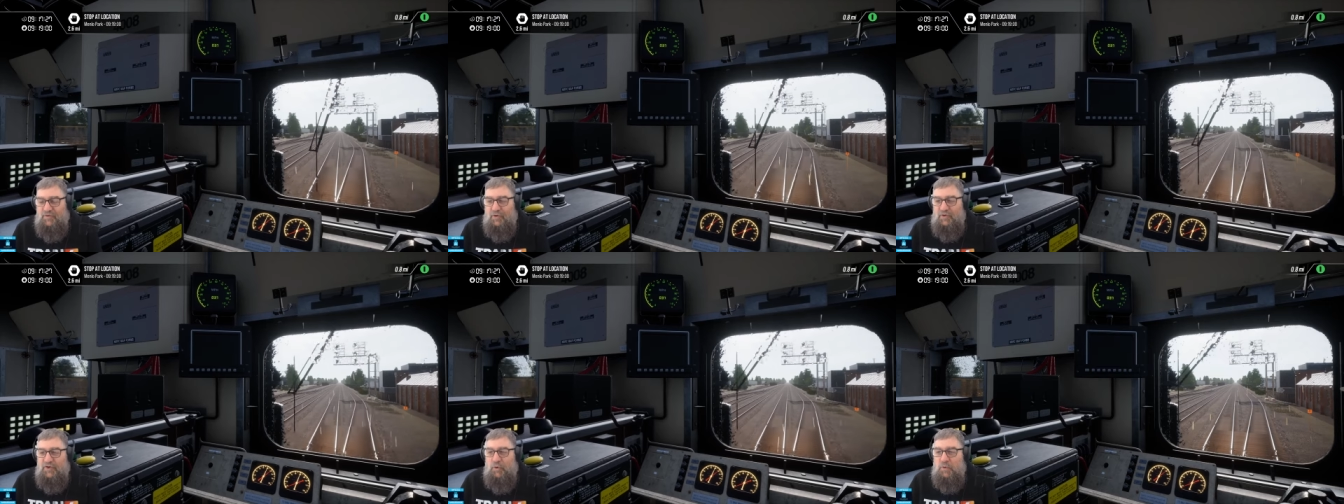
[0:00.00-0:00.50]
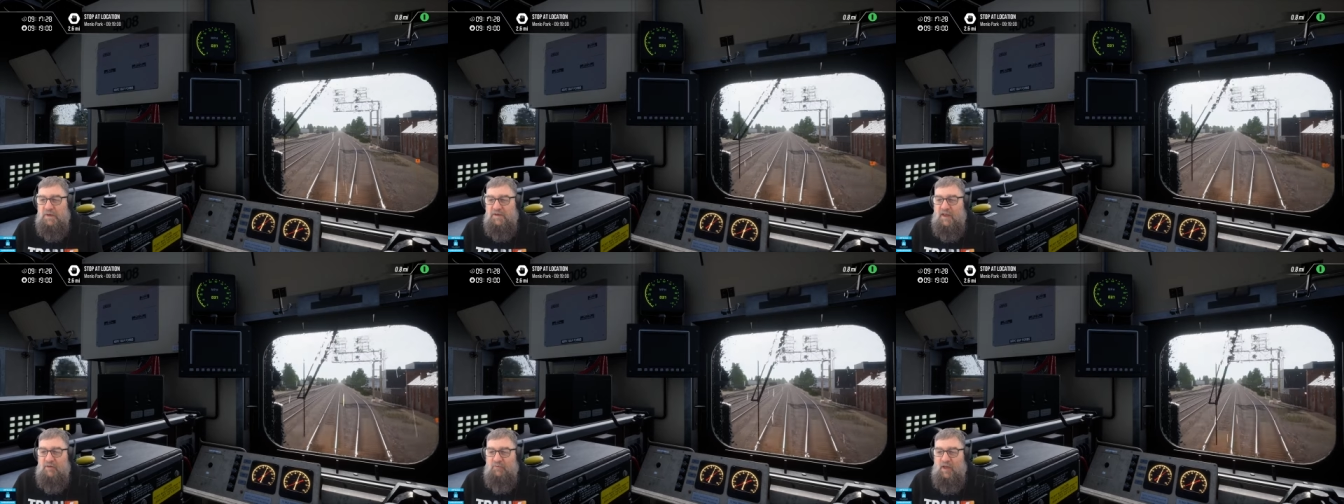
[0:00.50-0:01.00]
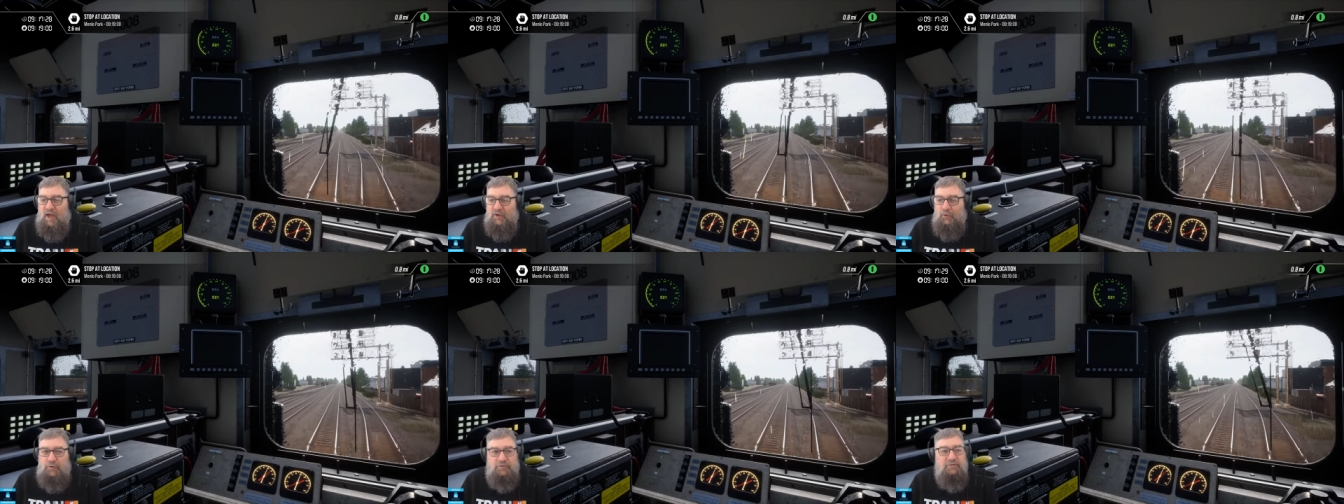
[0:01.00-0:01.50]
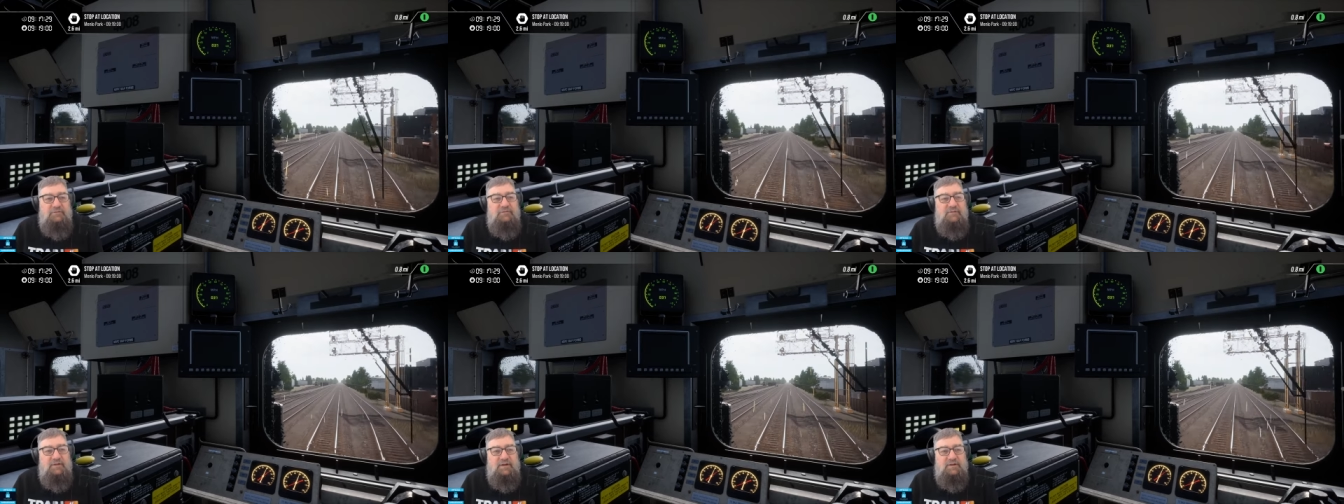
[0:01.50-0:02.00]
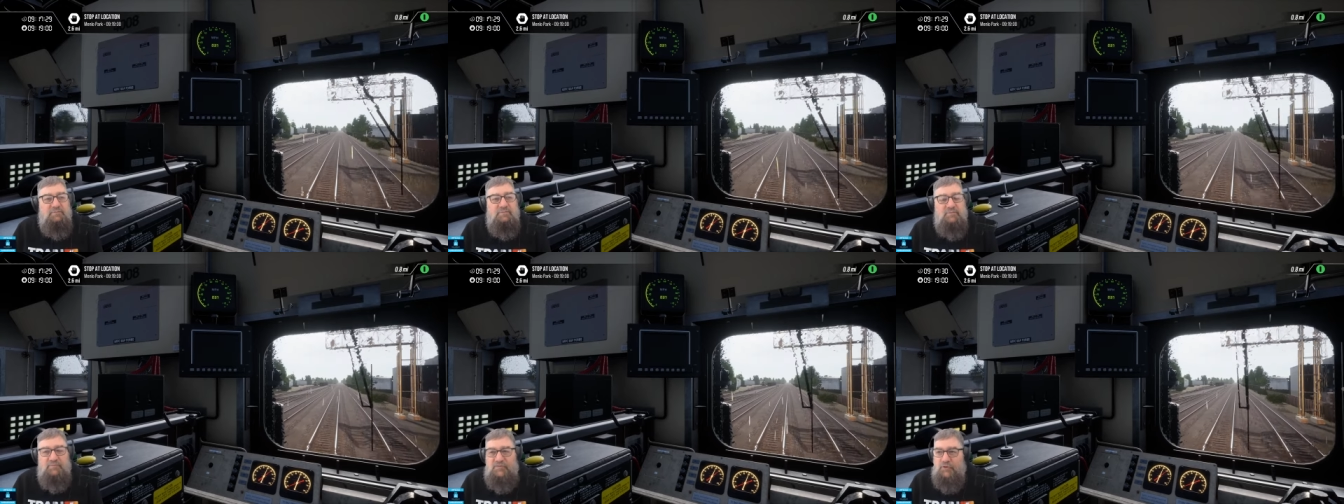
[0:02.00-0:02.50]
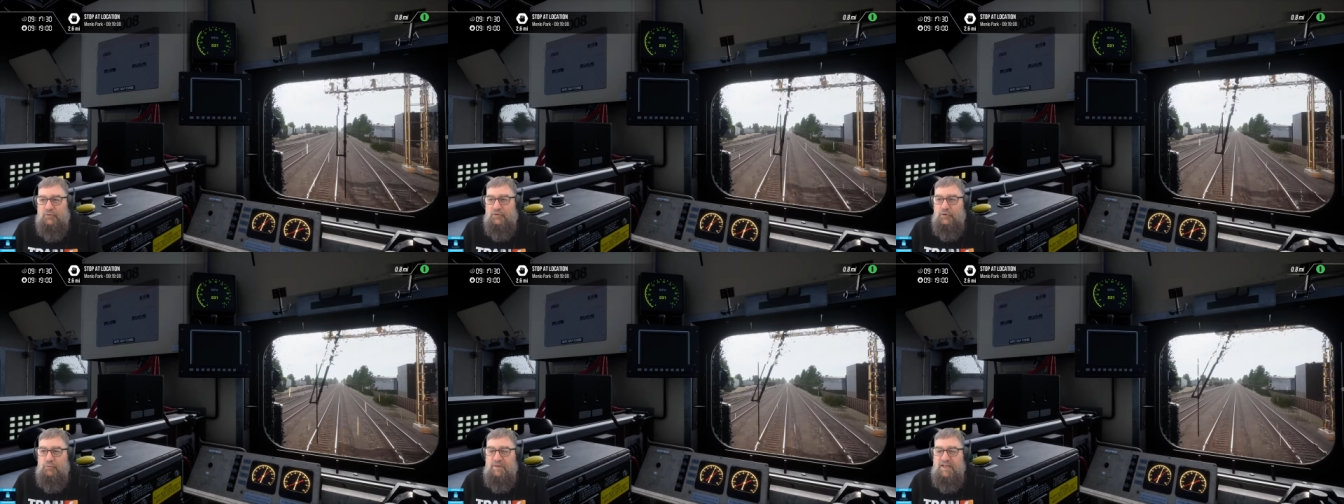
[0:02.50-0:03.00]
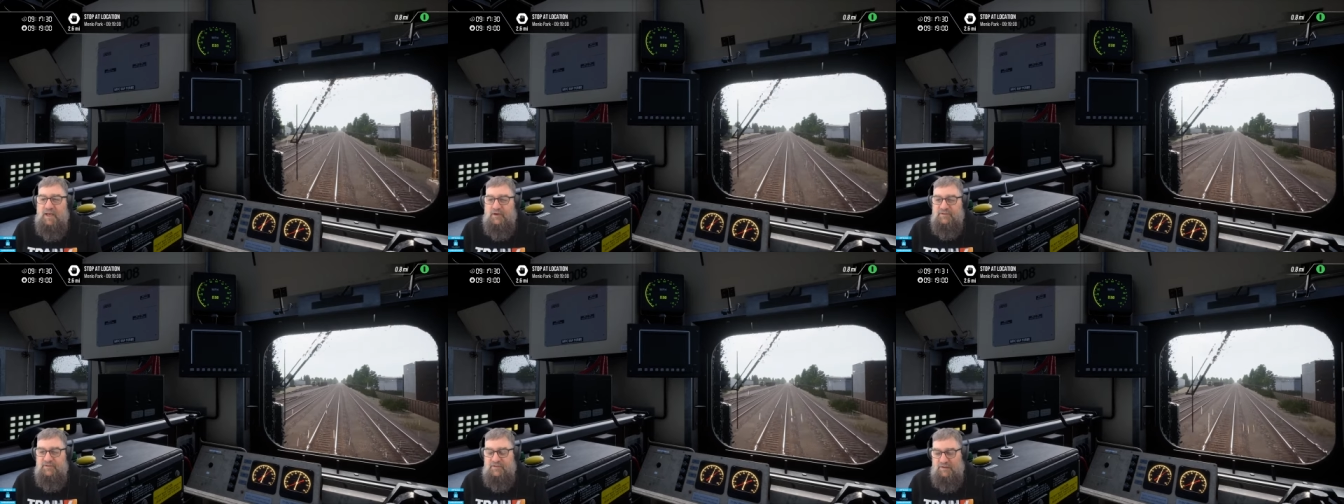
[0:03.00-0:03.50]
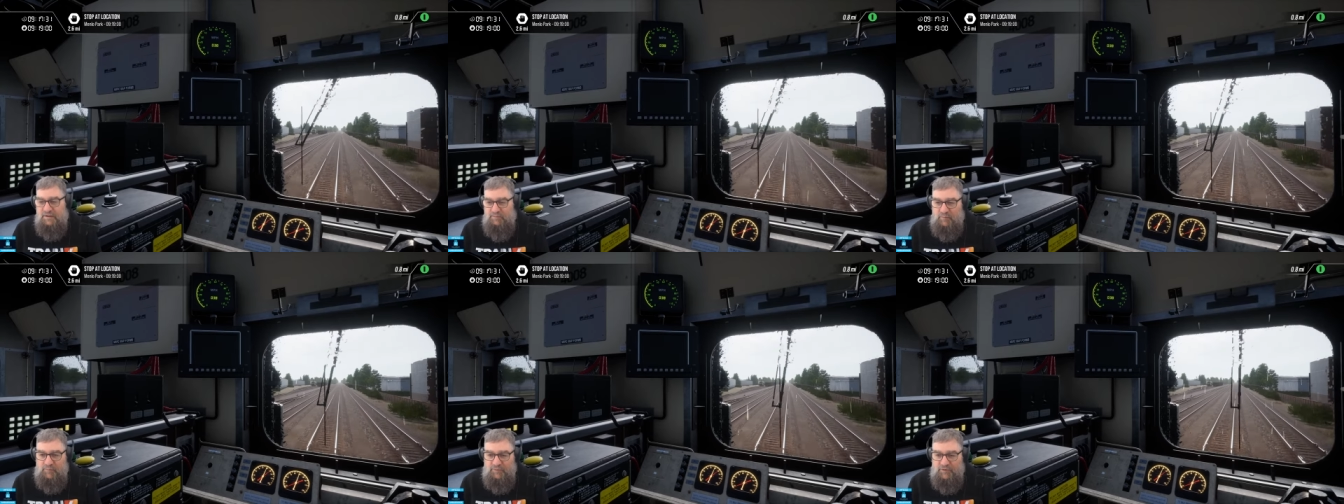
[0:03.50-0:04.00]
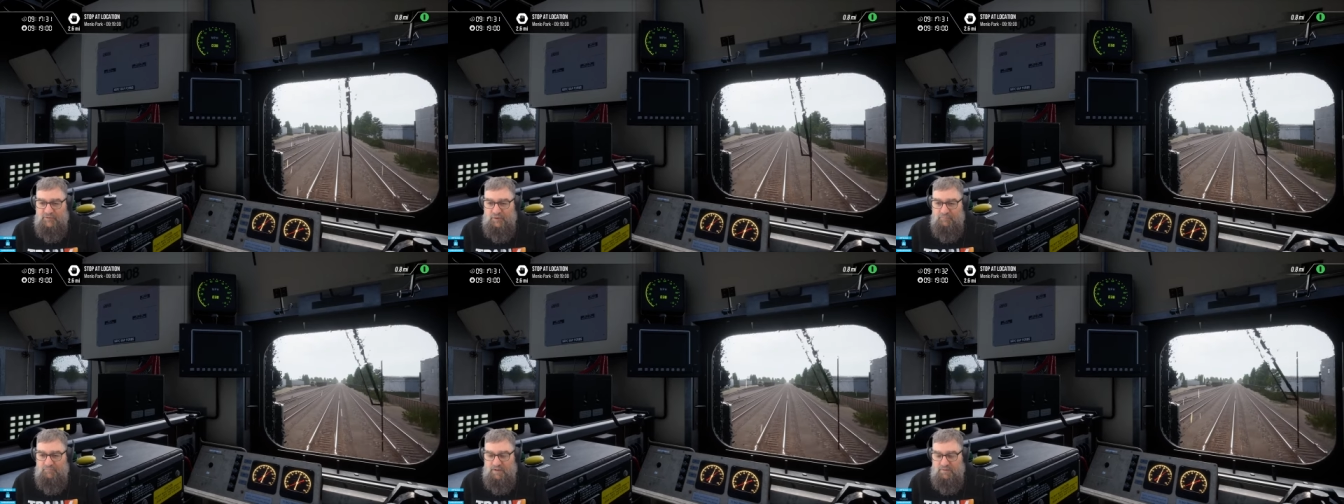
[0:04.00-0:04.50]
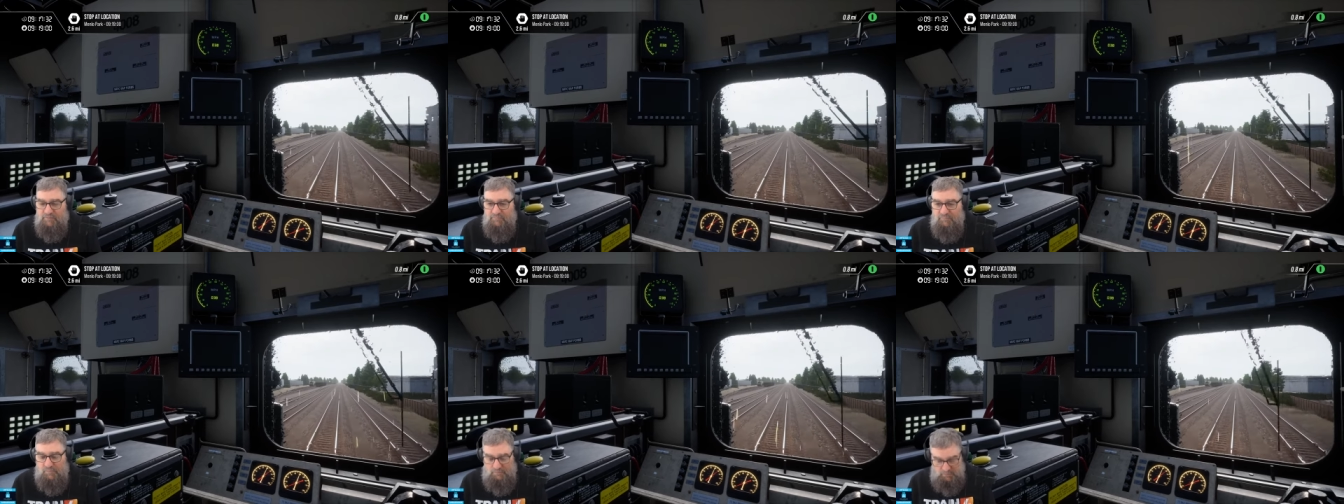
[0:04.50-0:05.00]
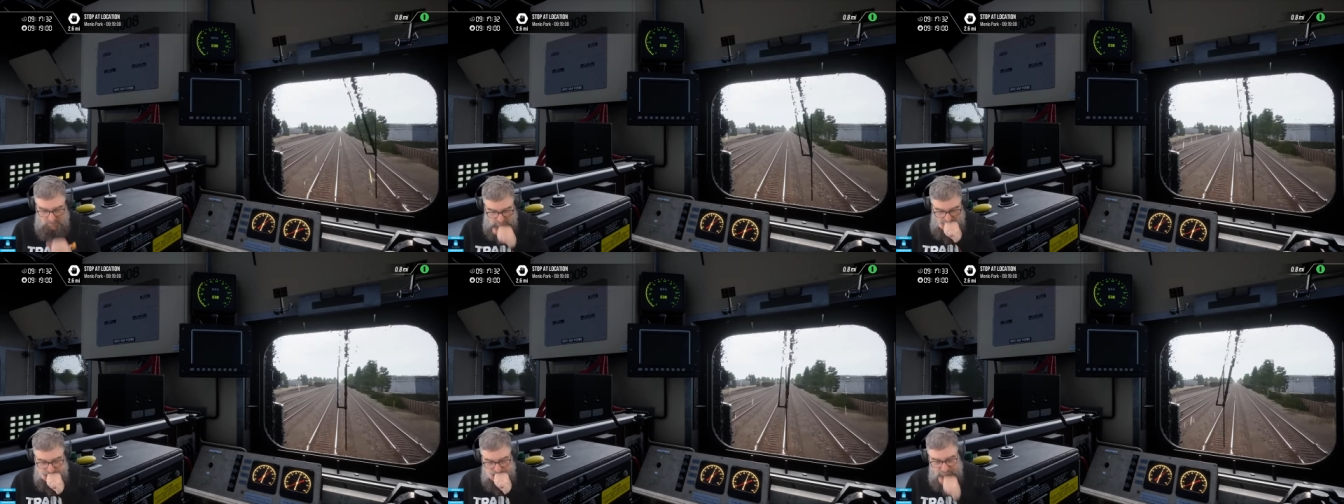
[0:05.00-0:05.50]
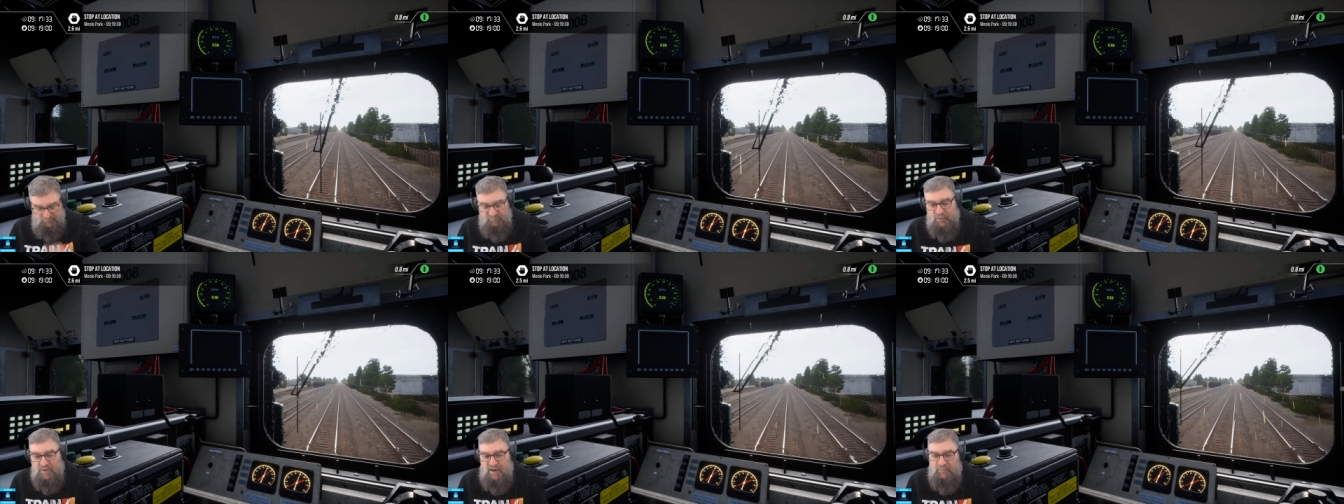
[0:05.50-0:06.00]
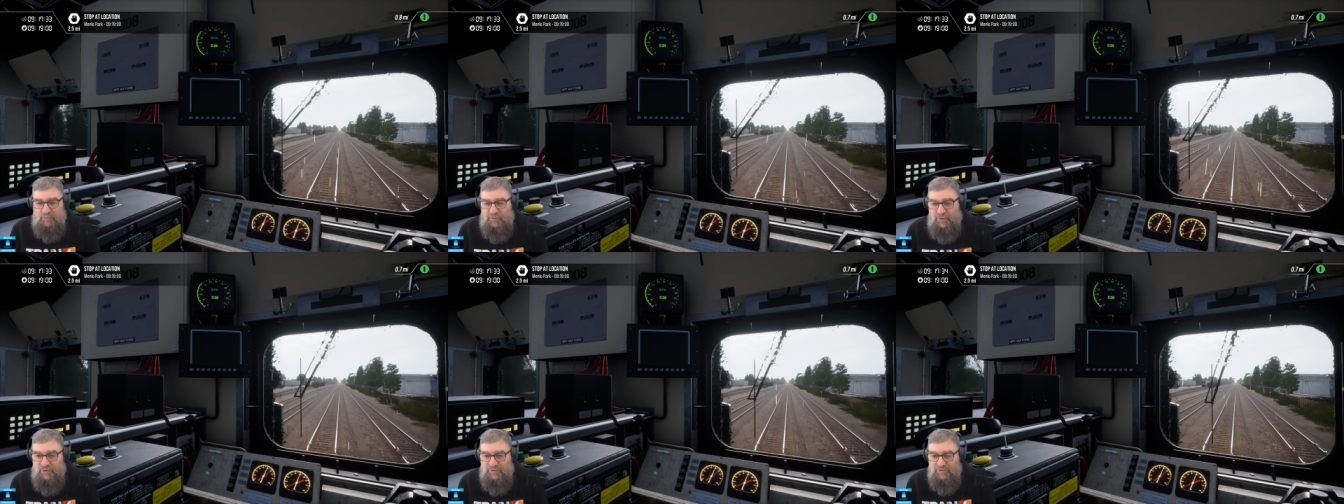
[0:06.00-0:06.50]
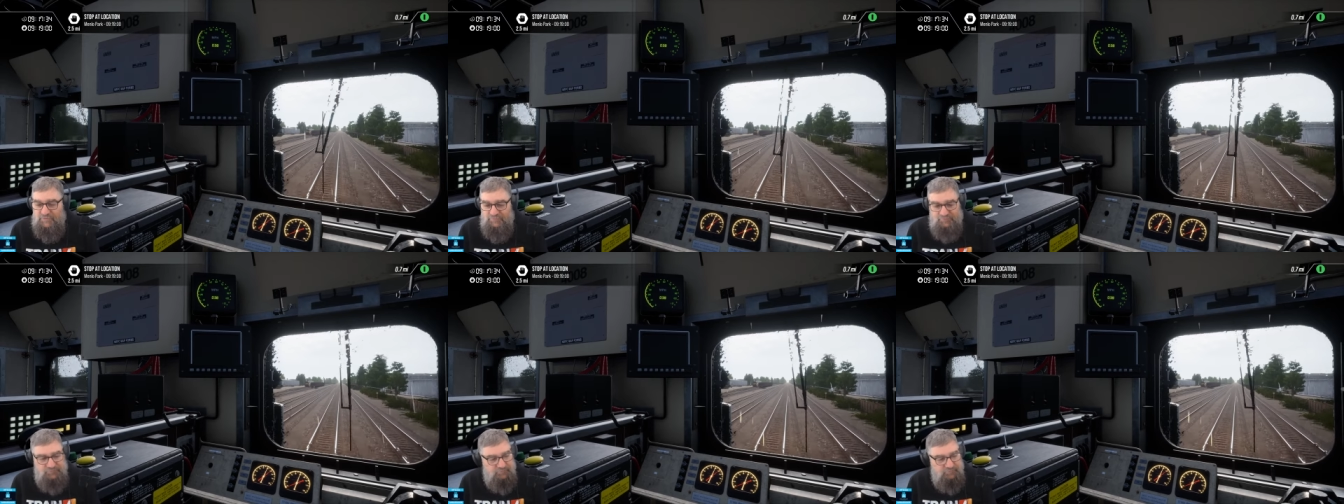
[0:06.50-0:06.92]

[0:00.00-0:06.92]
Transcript: So you don't need to have the HUD on. So the new mini HUDs that live up at the top, very happy with those.